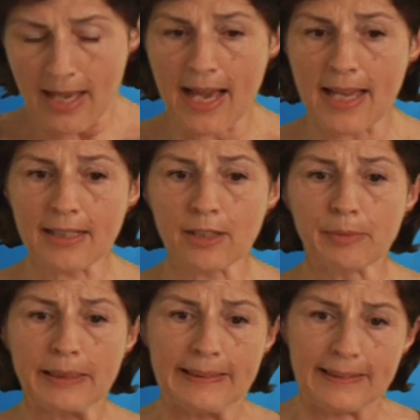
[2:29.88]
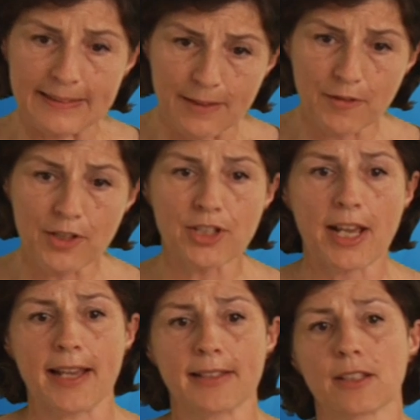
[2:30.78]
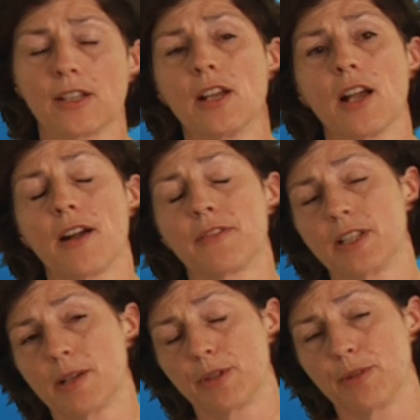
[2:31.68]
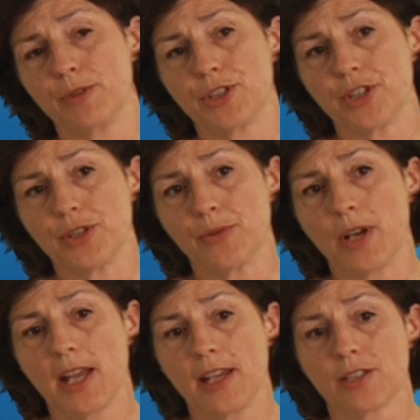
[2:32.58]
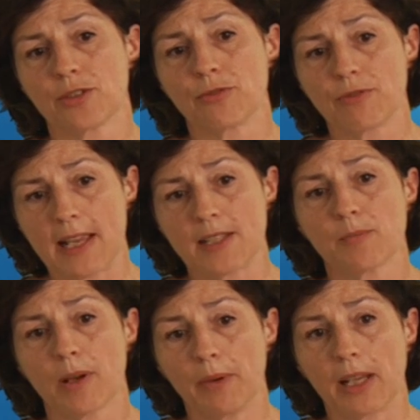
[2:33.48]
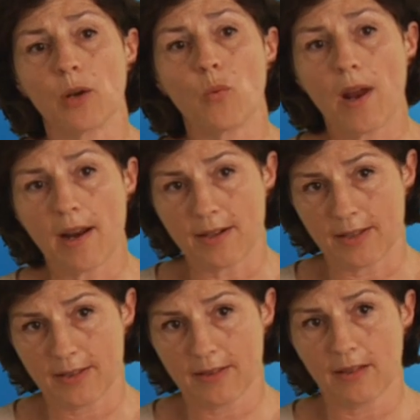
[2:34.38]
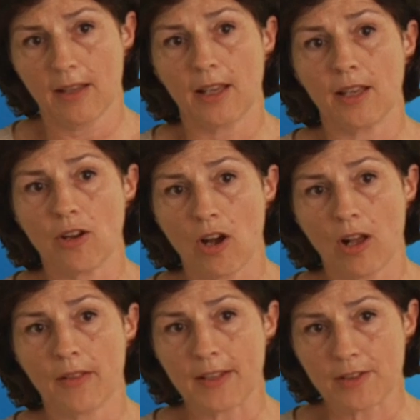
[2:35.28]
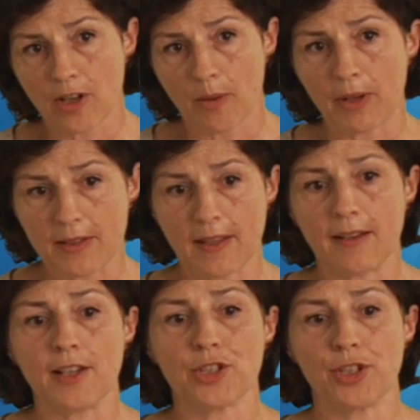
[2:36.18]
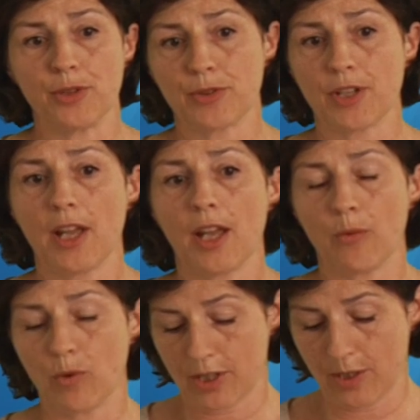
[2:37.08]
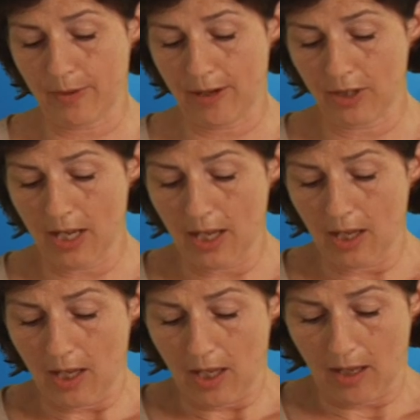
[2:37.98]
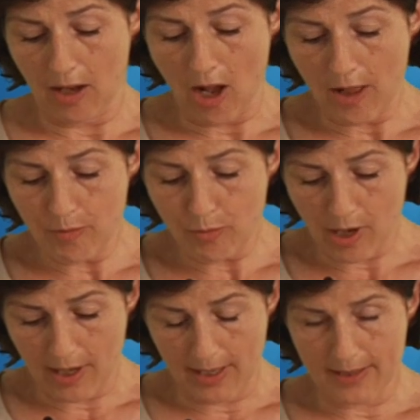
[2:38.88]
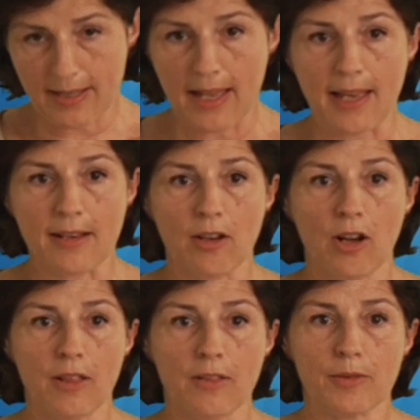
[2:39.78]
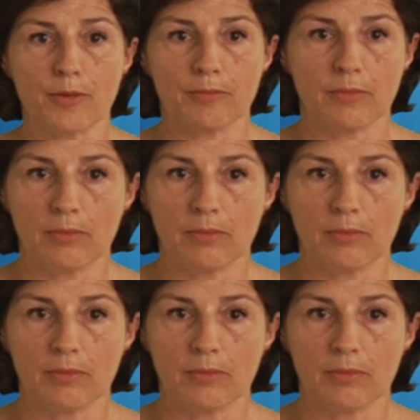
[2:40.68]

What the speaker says: And a completely different task of the Wbgu is to raise public awareness in all these topics and issues it works about. All the products and all the